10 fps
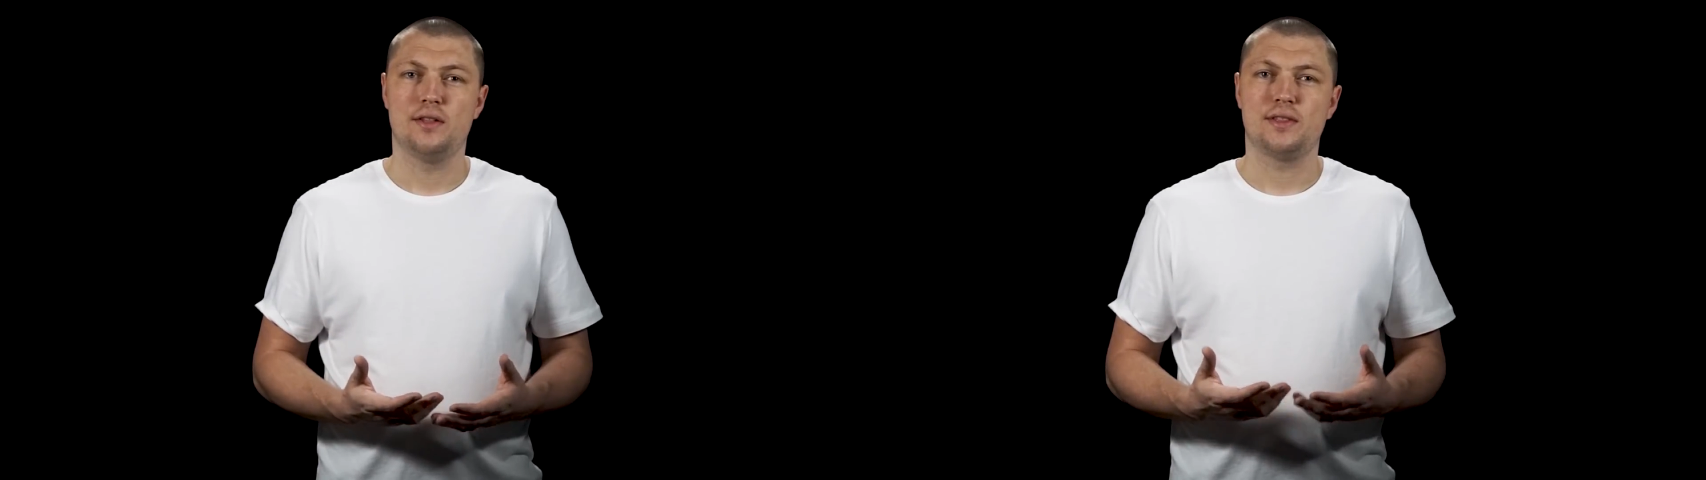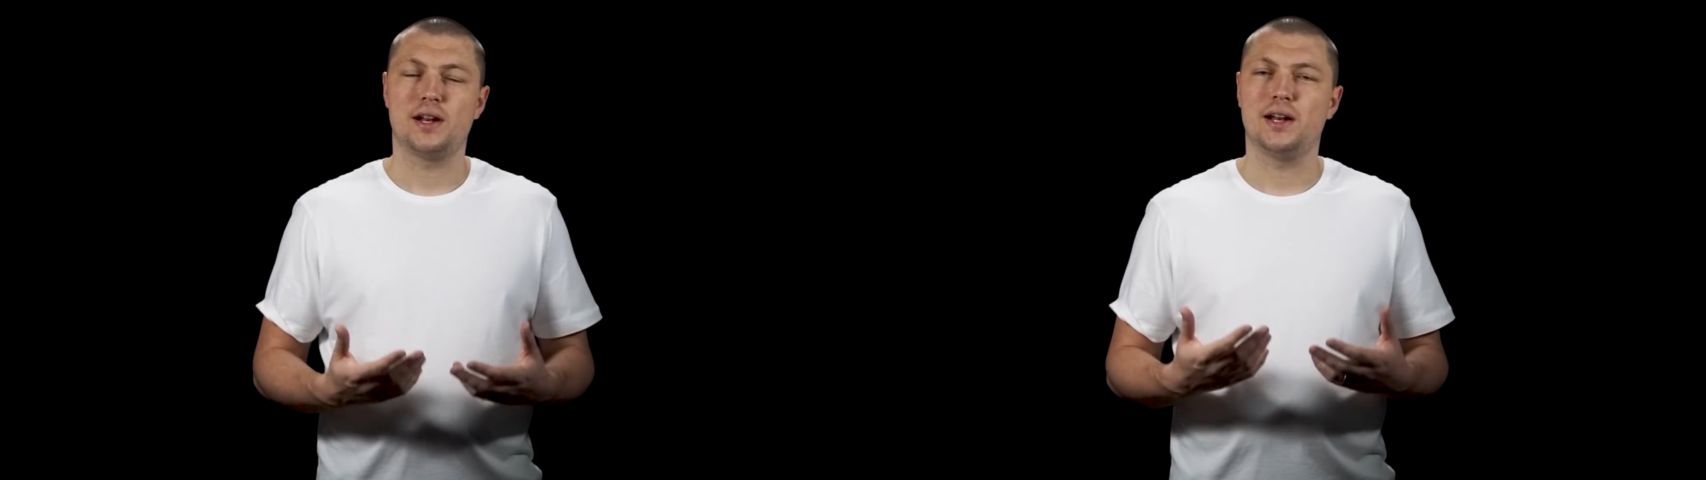
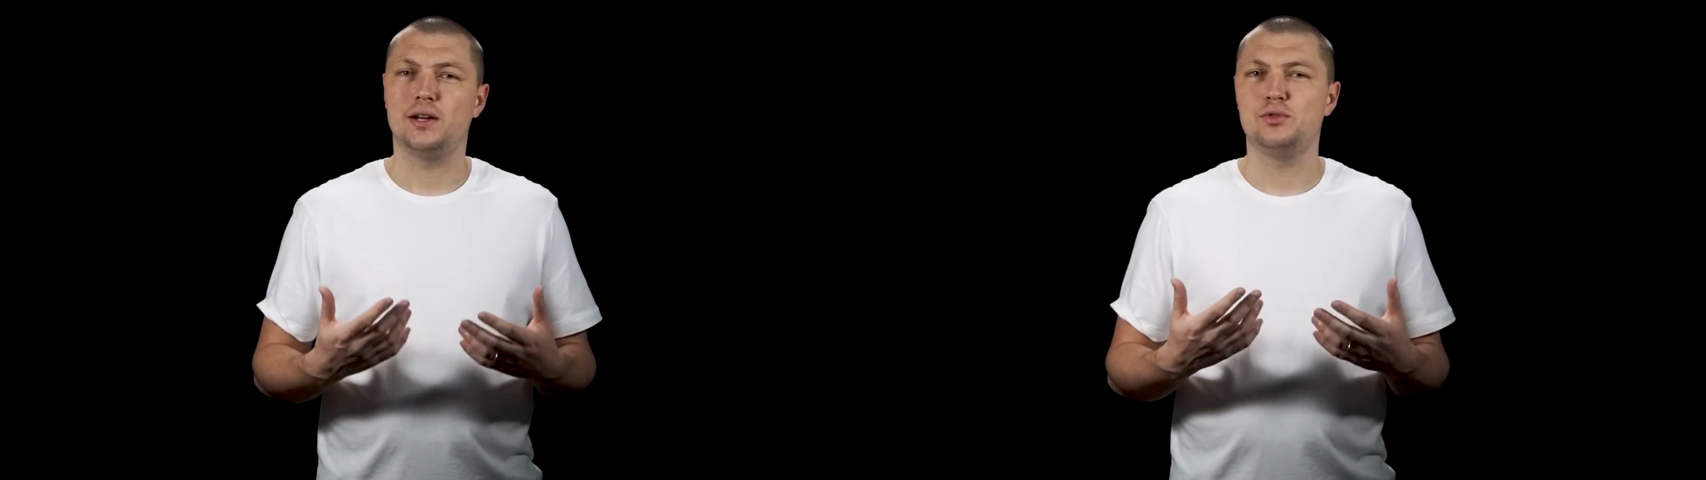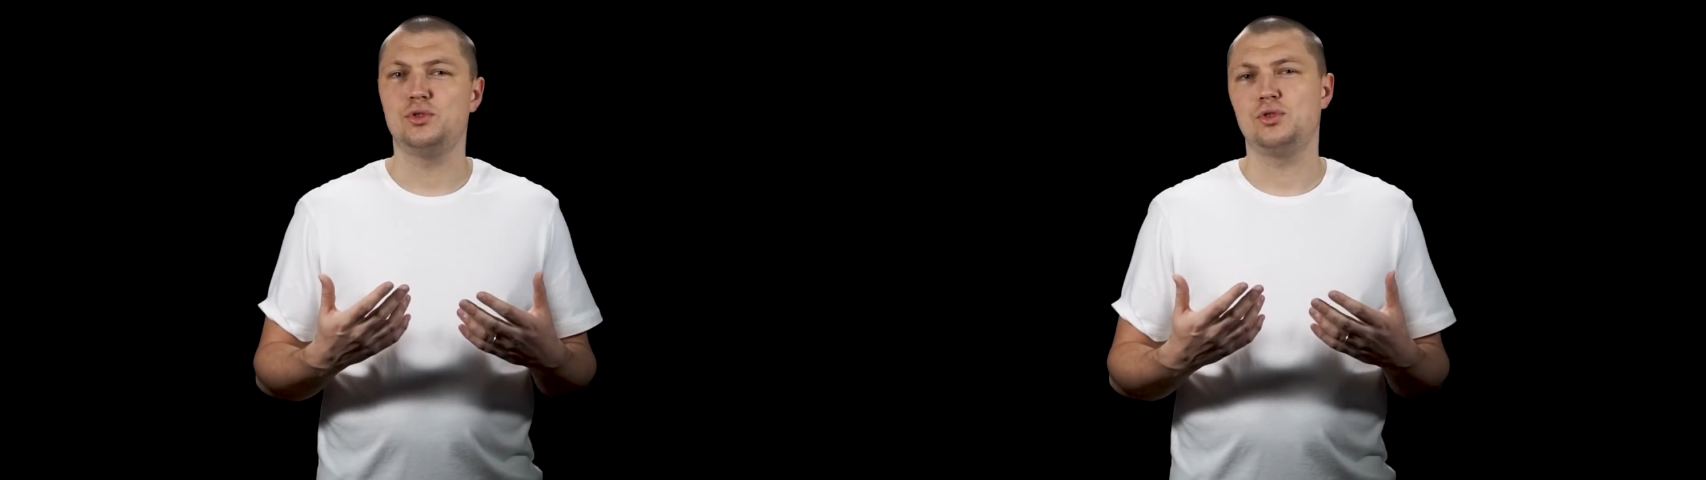that
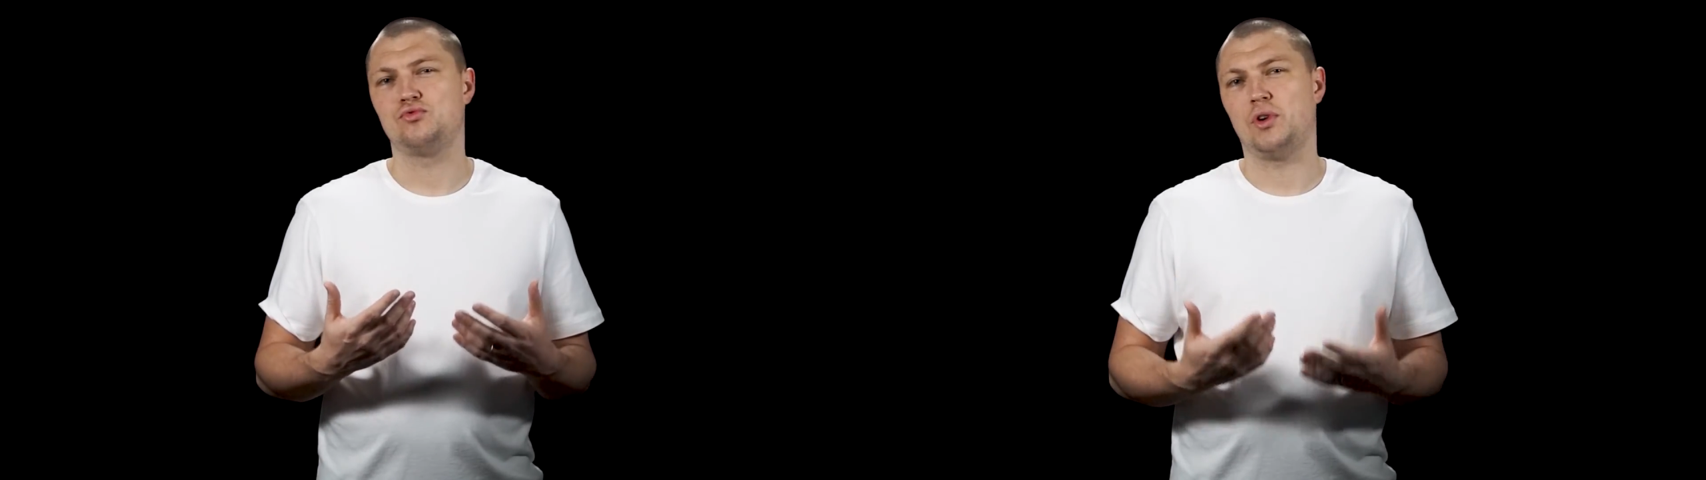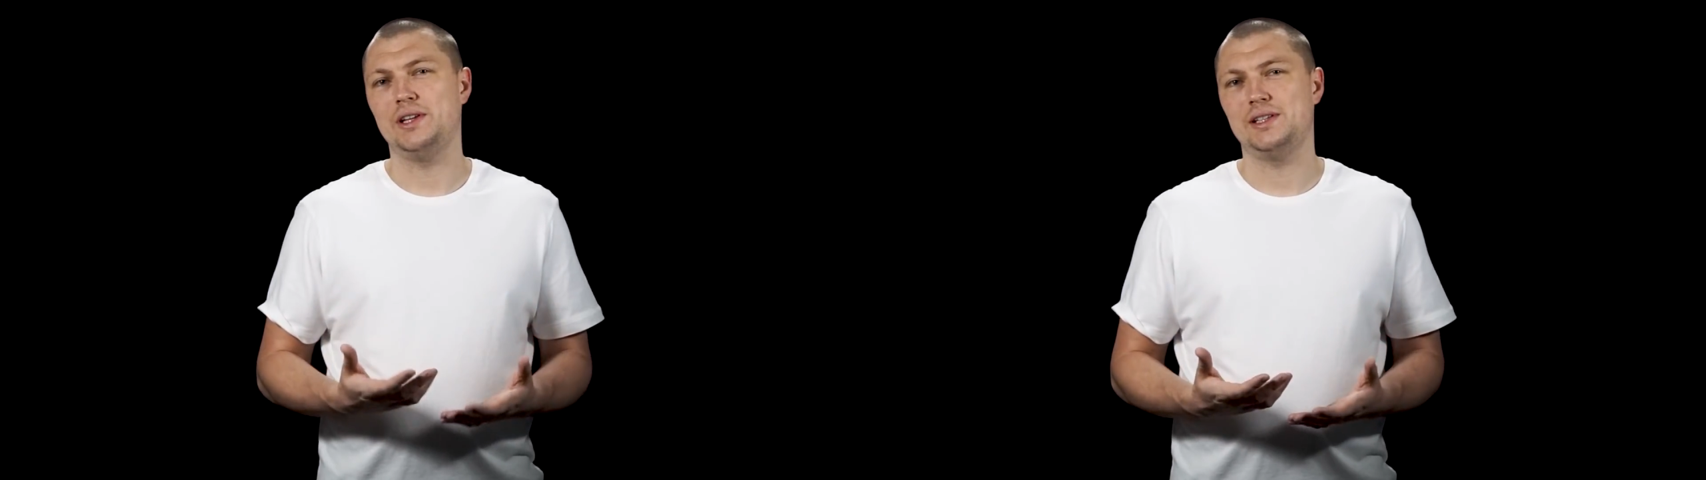allows you to
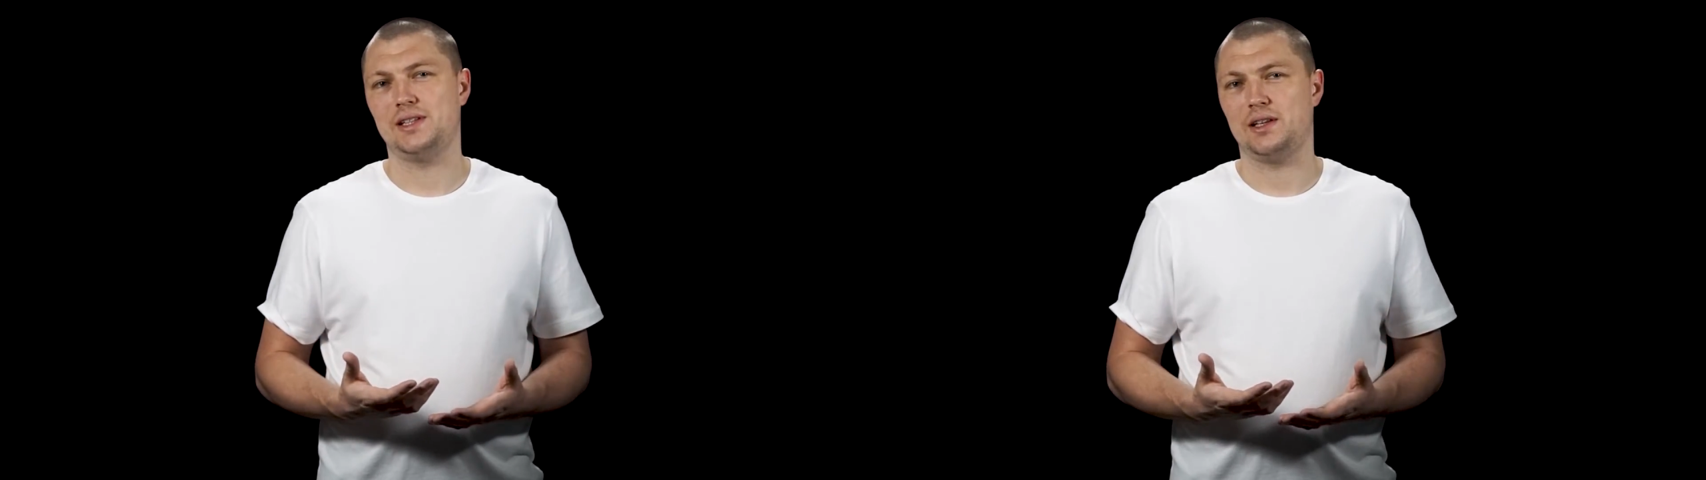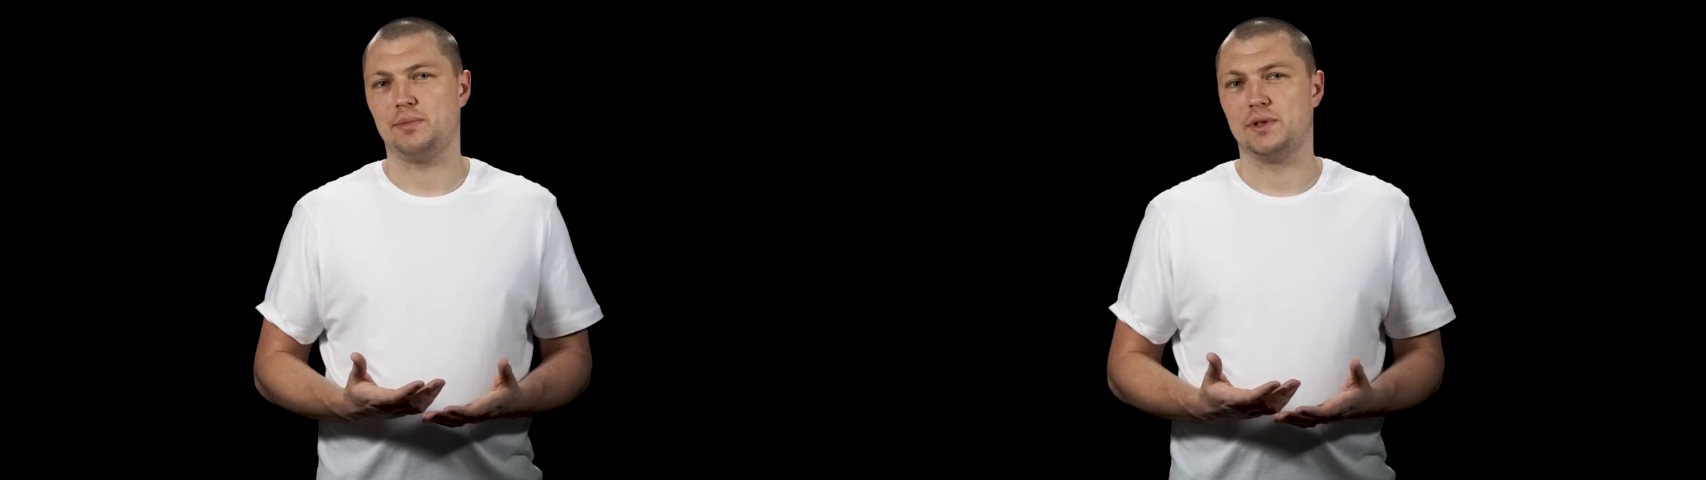write
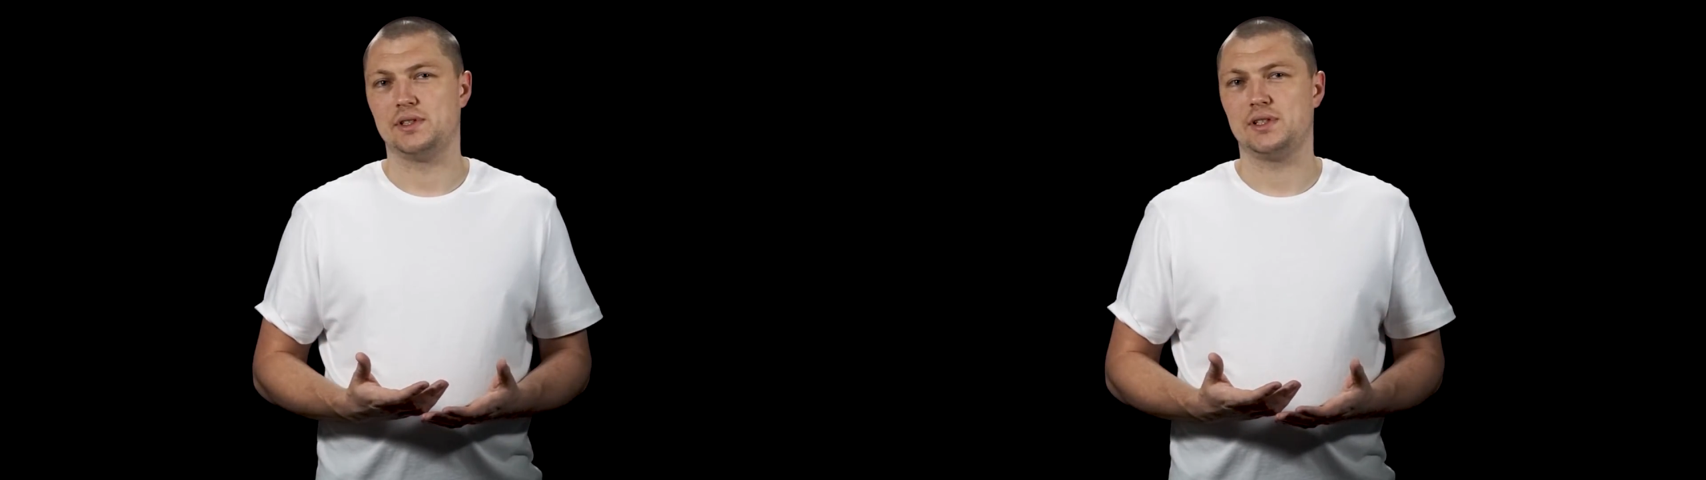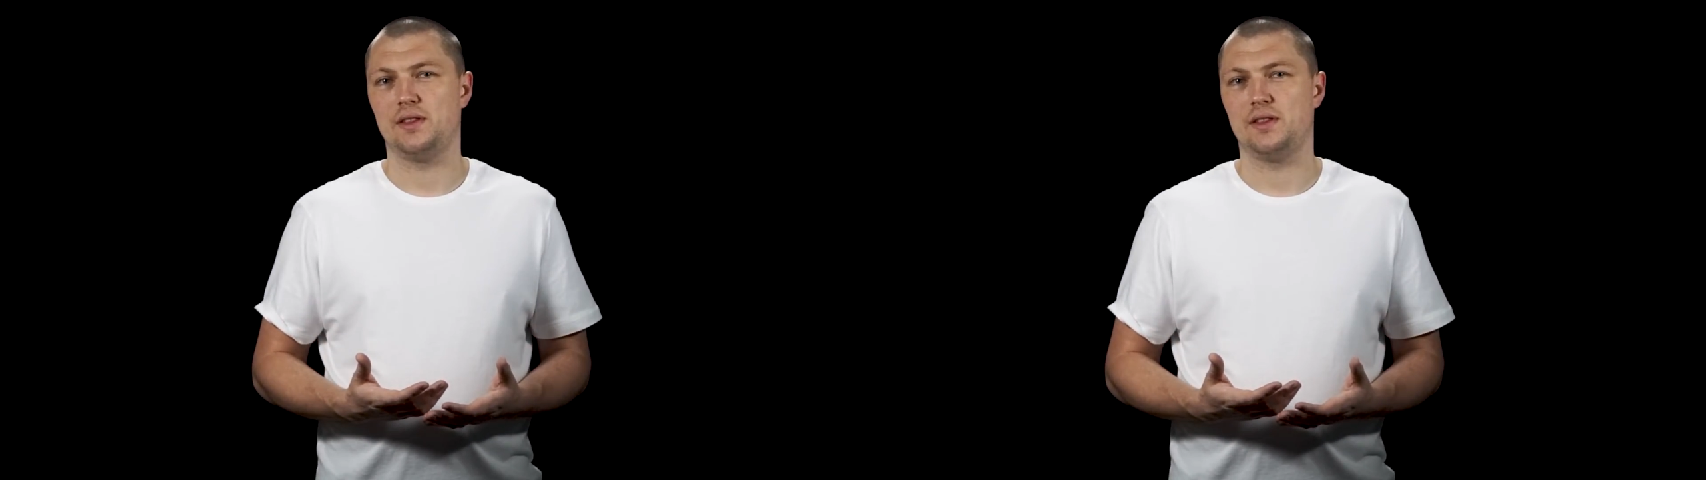statements